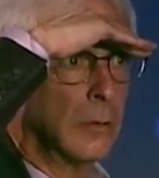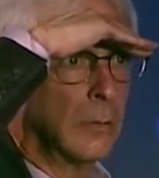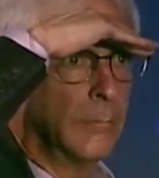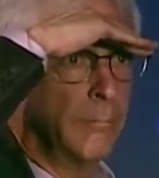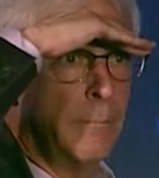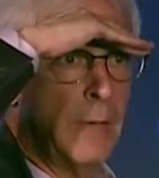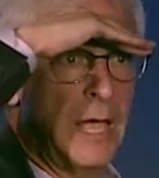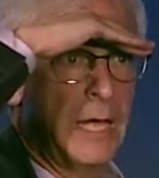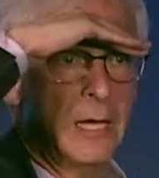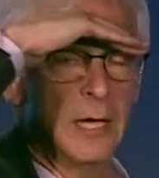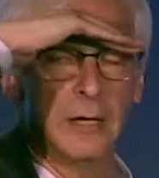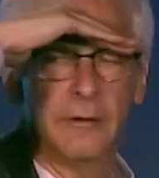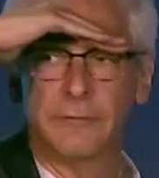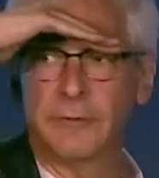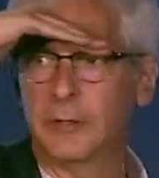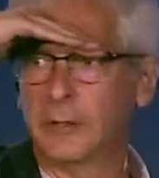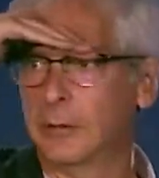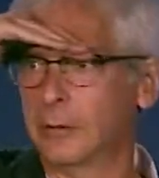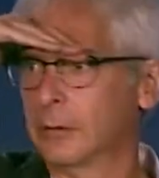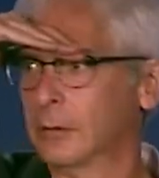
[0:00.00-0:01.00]
Many of
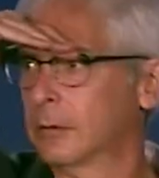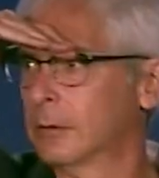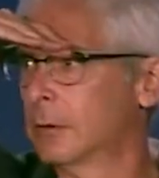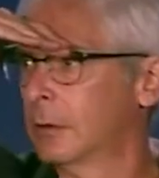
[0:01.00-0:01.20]
you.